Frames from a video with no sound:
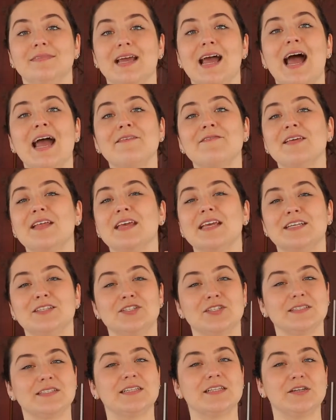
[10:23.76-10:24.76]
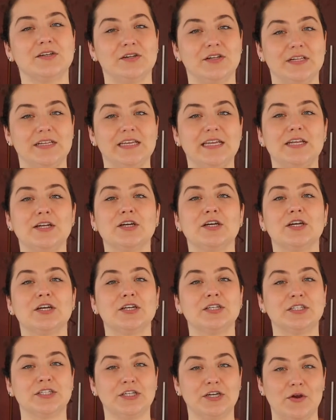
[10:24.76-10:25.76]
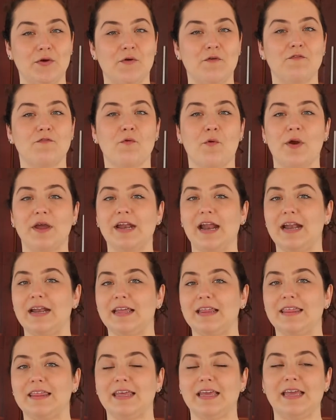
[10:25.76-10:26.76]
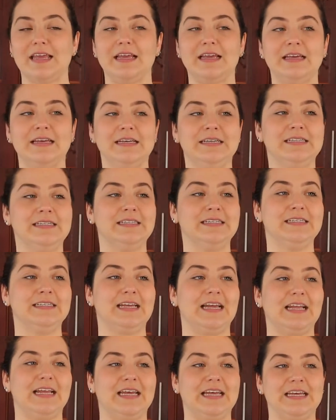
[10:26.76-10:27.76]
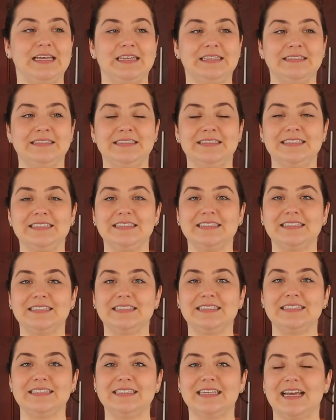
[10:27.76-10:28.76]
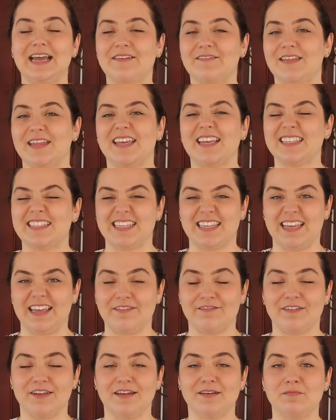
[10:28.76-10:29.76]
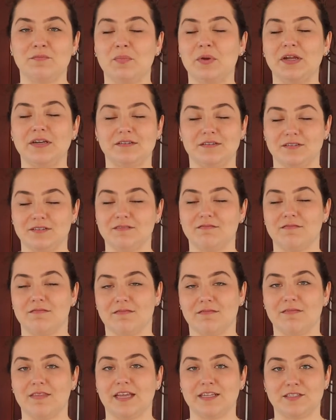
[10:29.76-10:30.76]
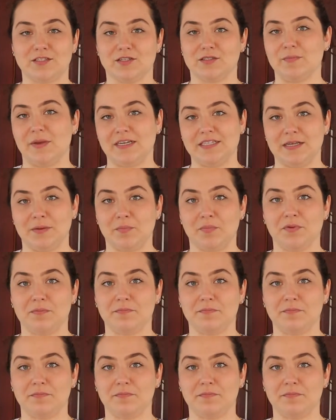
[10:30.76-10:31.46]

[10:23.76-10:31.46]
I feel like it's just a little cleaner, you know, avoid anything. I feel like it's a given, but that's just my tip.